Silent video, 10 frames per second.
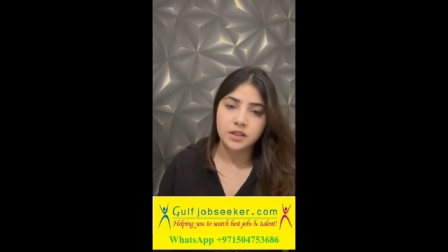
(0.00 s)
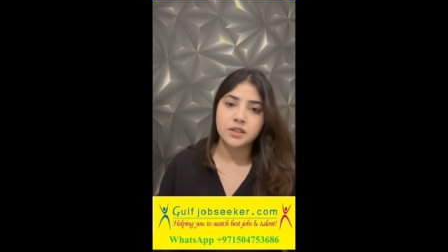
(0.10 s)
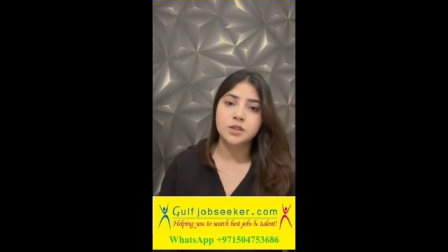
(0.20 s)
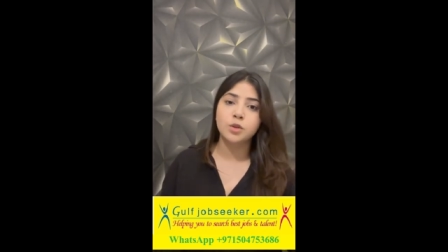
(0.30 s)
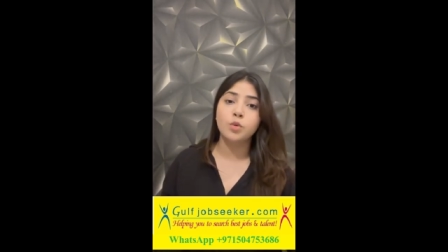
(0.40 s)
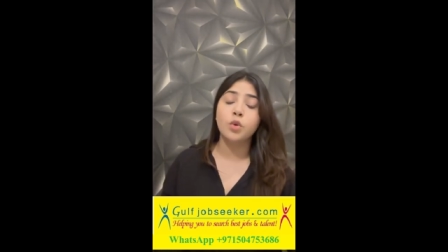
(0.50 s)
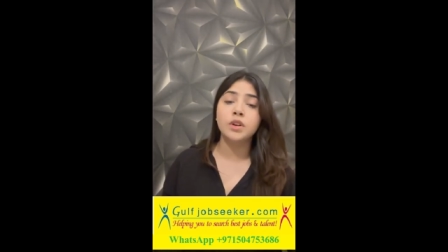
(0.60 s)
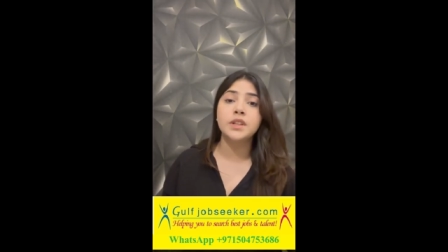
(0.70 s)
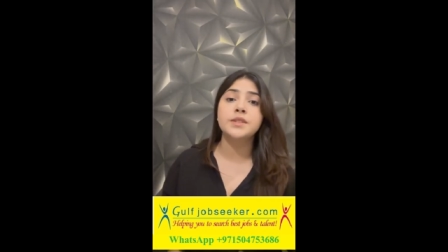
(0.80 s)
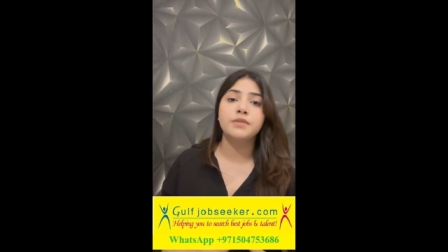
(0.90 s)
So
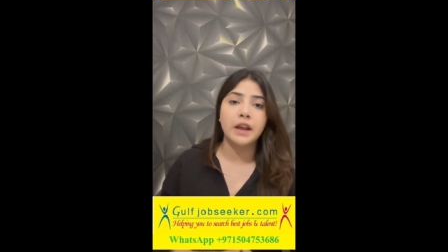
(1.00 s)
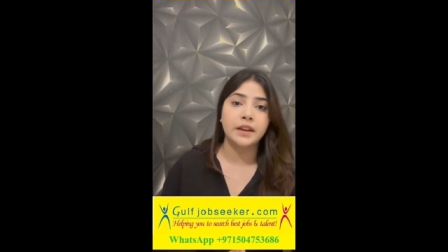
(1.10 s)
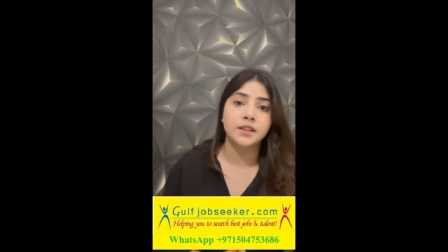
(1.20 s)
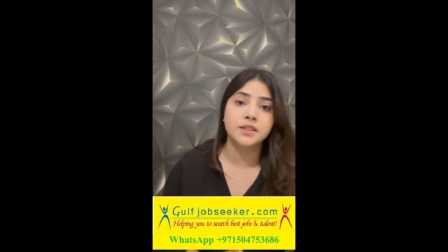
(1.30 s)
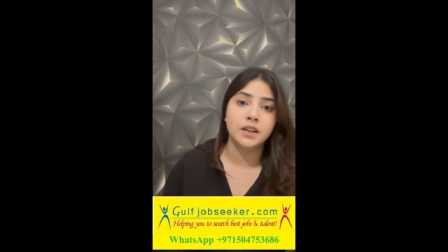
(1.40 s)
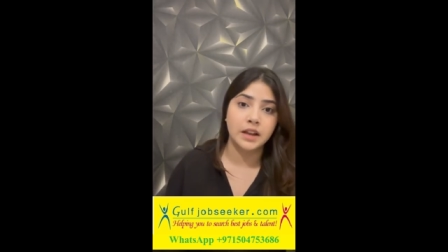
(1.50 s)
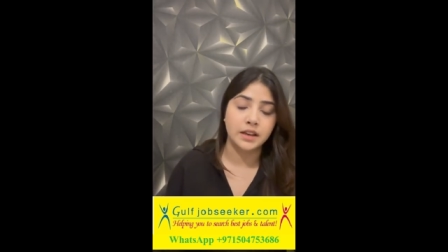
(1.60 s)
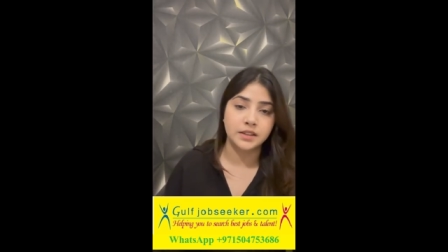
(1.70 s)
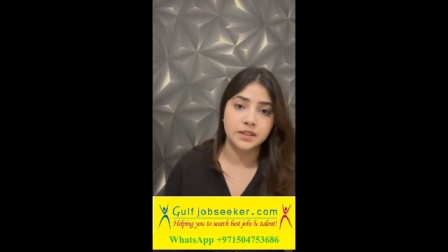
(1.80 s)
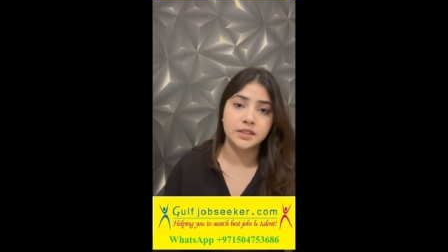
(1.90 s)
what is finance
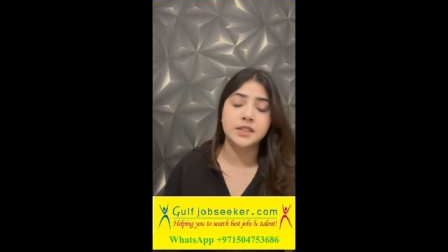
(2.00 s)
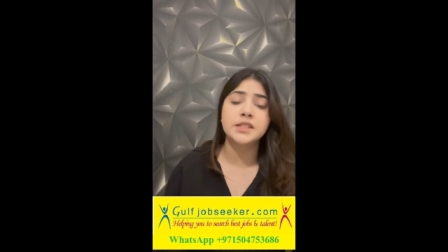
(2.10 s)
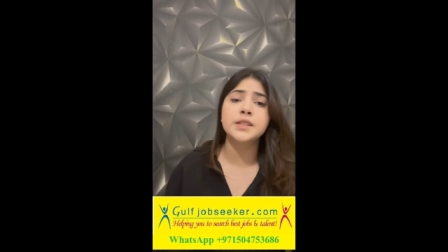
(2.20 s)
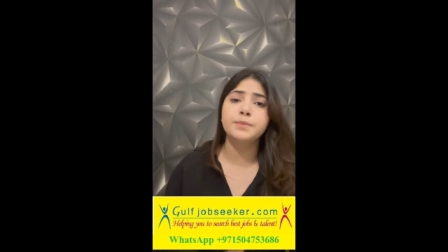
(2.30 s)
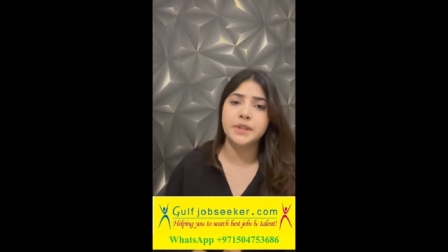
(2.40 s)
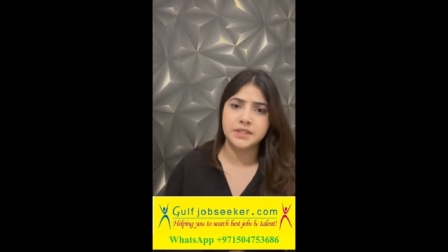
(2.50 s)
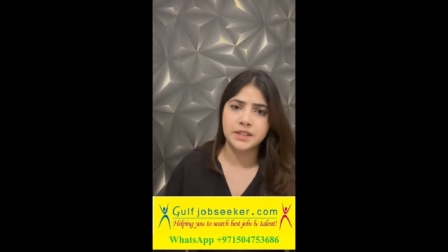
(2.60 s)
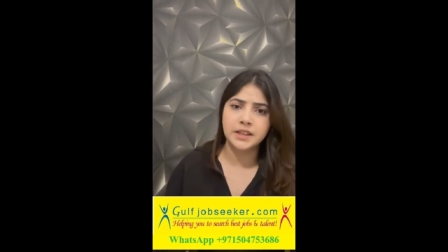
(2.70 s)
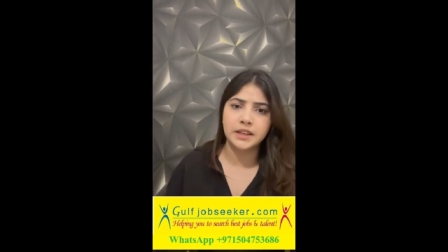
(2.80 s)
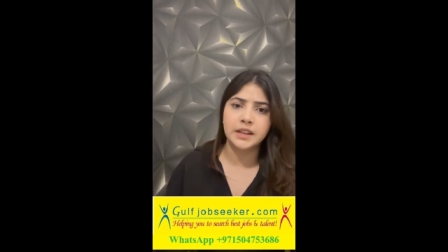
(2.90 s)
analysis? This is
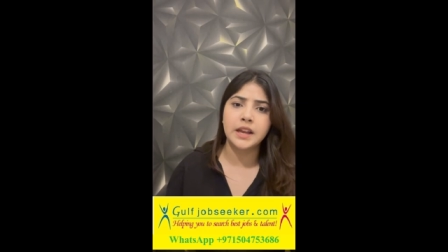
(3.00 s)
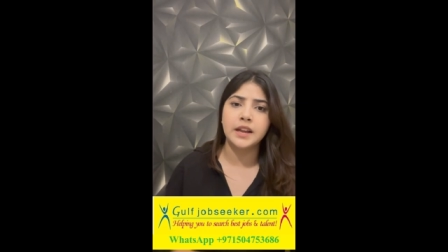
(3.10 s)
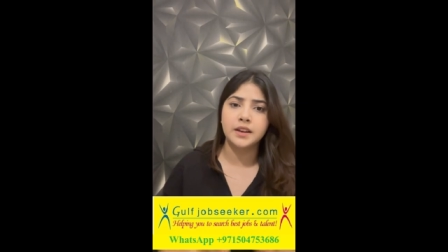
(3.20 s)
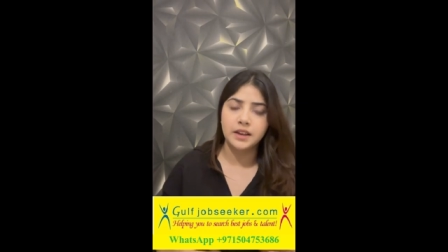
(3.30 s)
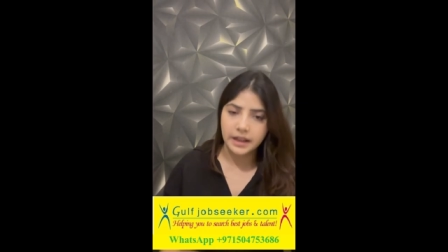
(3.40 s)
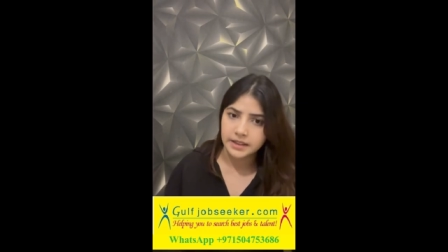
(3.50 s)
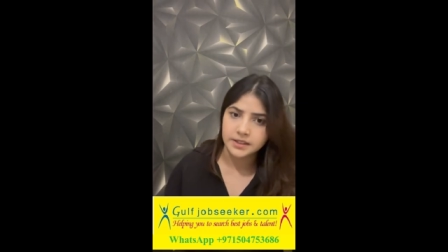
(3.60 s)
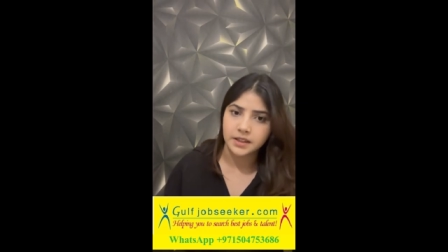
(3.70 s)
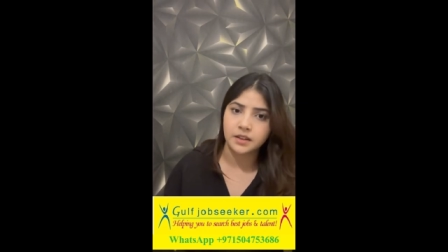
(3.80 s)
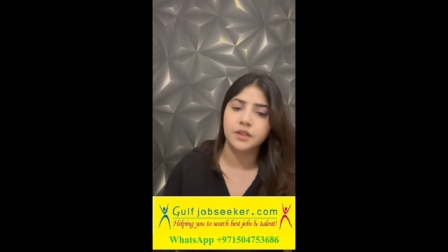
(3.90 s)
basically
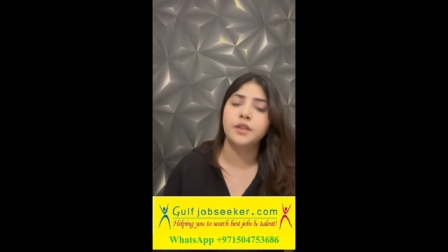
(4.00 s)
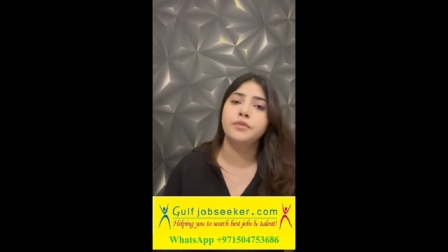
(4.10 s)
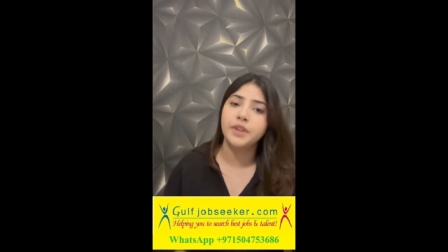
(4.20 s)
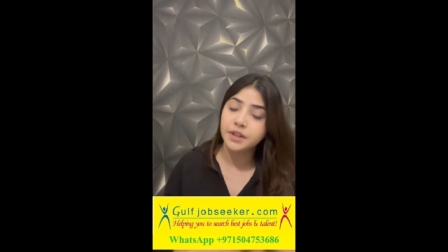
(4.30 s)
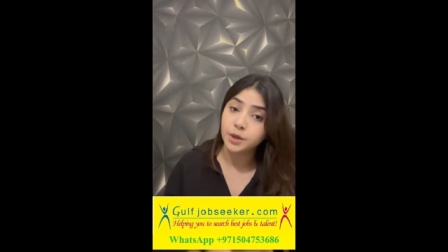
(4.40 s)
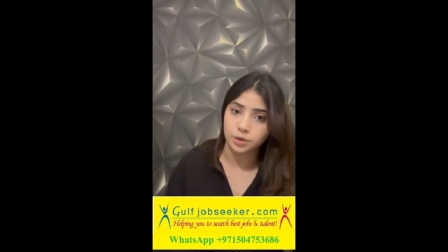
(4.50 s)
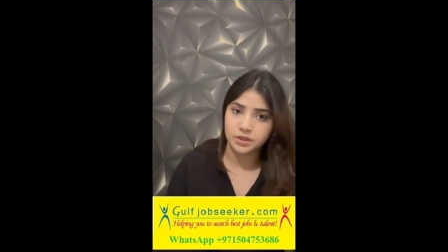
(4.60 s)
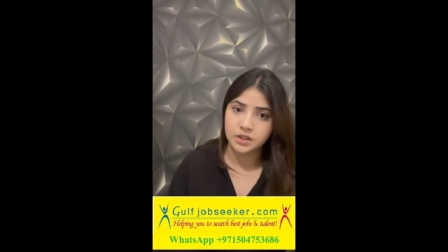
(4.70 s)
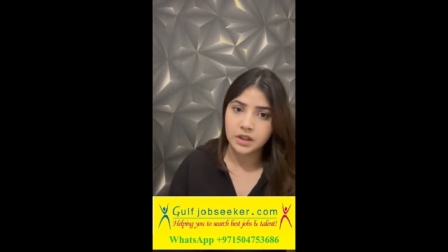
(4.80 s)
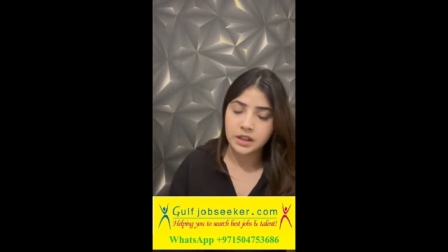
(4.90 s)
analyzing revenues
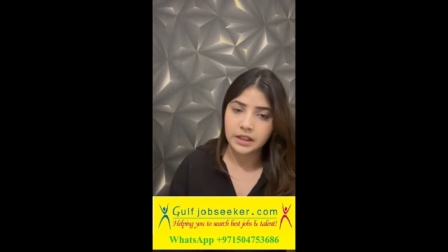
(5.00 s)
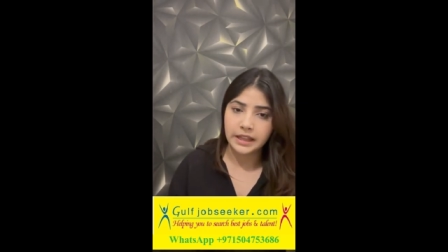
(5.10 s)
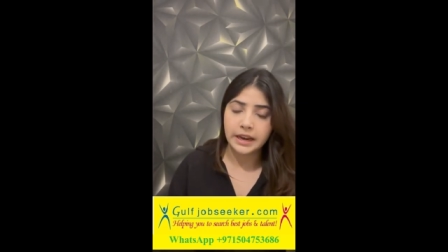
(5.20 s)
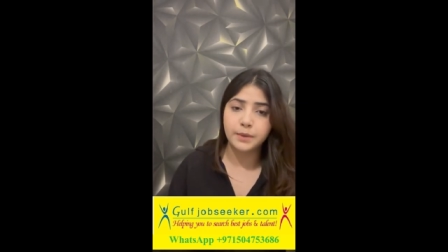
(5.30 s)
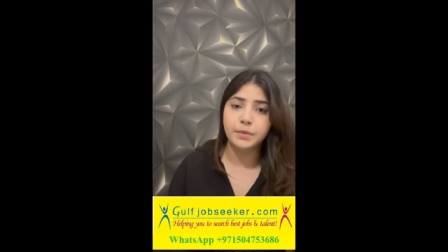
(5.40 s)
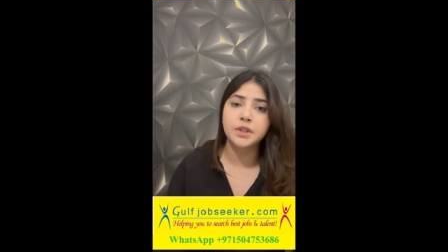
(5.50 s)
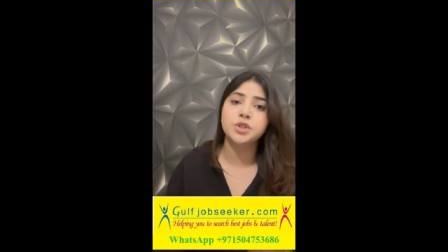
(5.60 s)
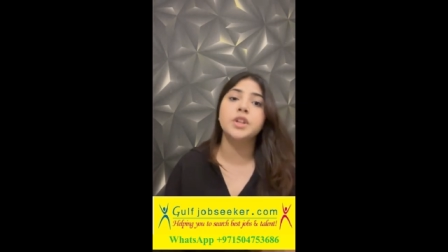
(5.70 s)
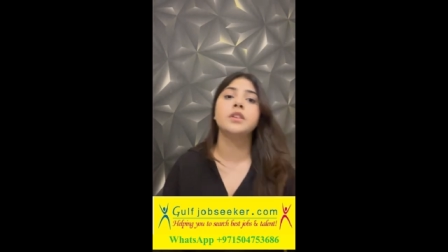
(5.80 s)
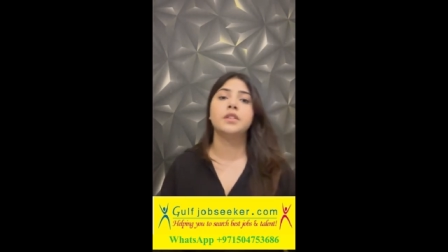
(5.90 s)
that have been
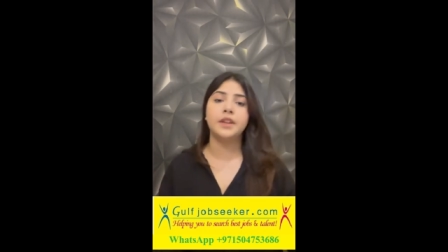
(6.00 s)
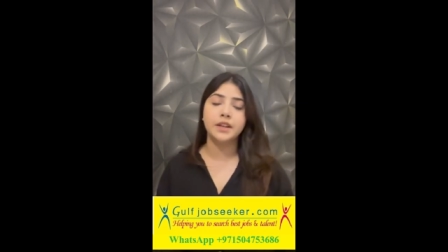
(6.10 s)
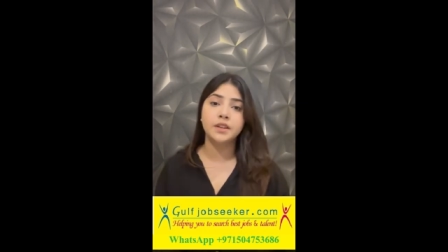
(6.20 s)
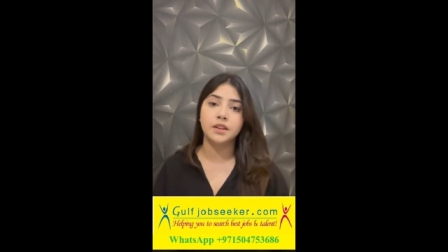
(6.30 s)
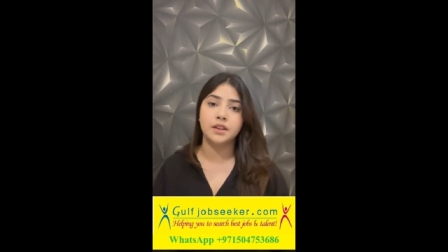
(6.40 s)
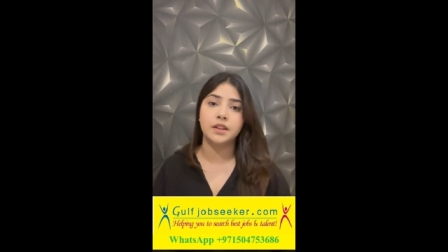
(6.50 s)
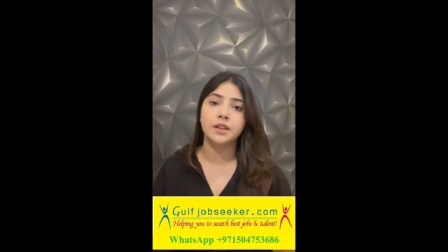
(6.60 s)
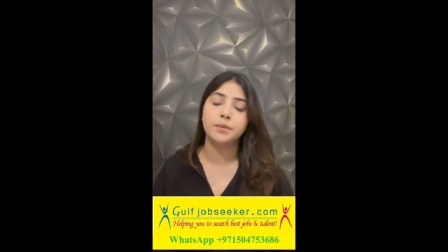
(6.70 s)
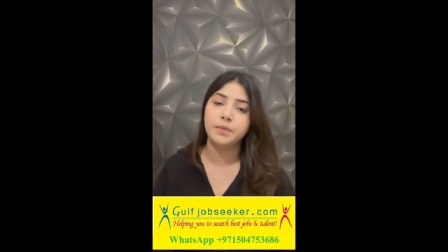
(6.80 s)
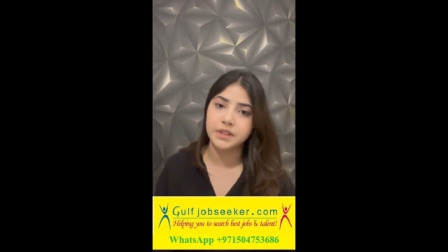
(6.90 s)
generated in
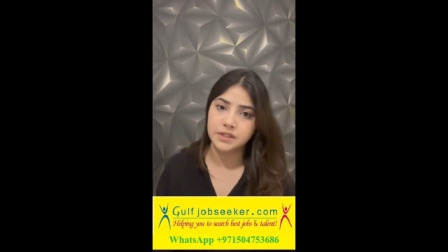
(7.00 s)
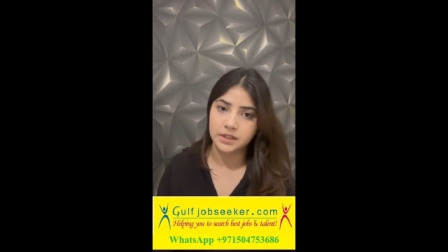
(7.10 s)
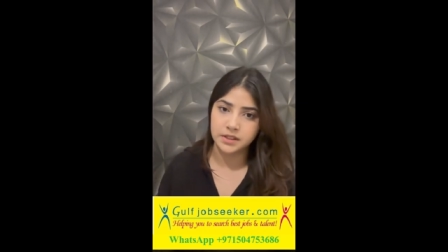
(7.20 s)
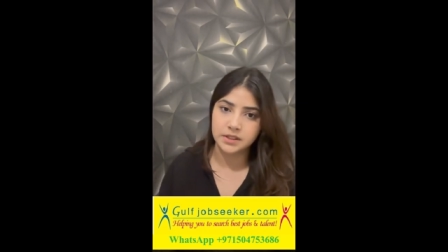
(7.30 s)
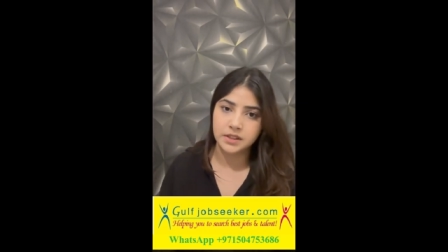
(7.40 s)
the business.